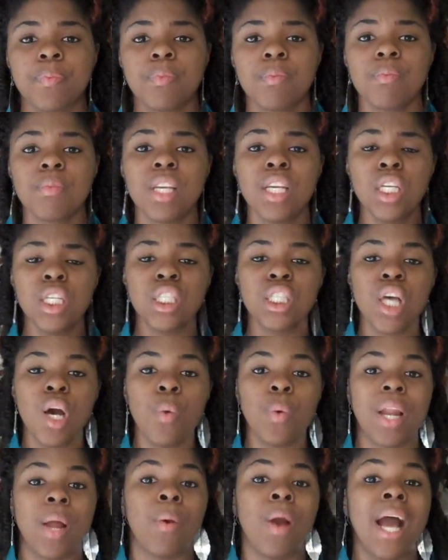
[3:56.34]
So
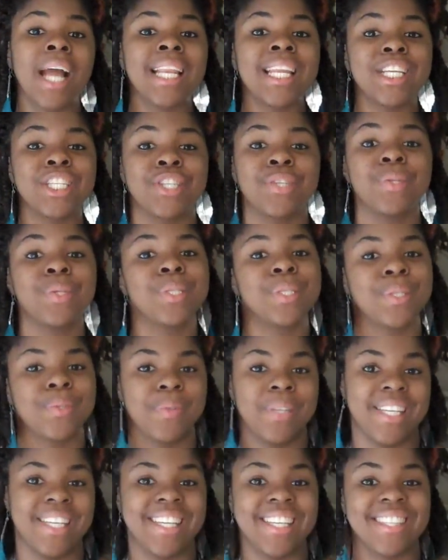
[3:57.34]
what I, I need you to do
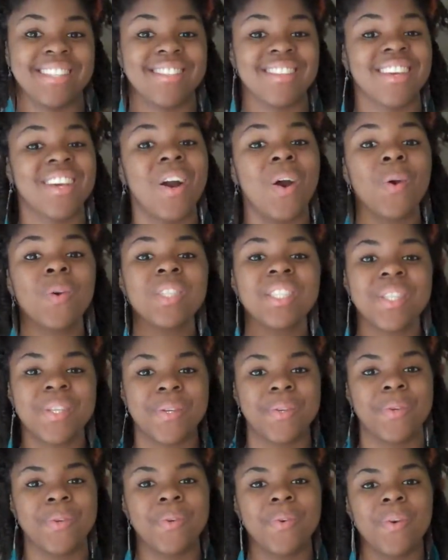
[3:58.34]
is go
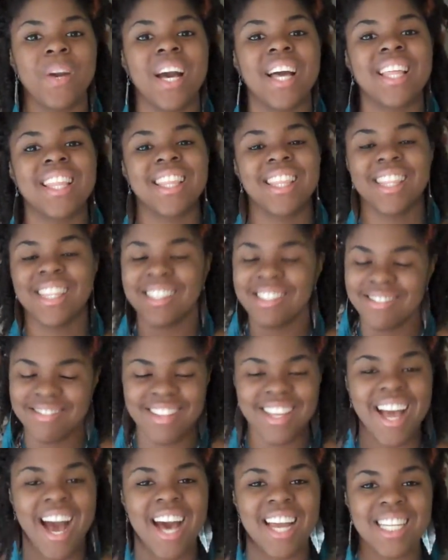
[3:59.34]
to
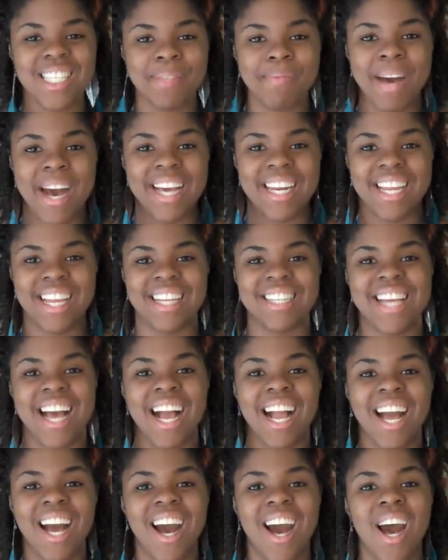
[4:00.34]
goddess body
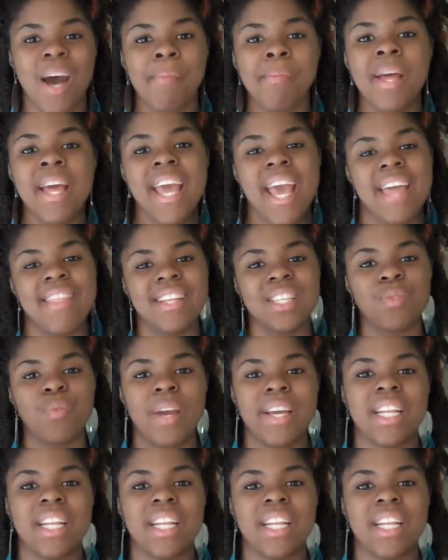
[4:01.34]
dot com, and that's right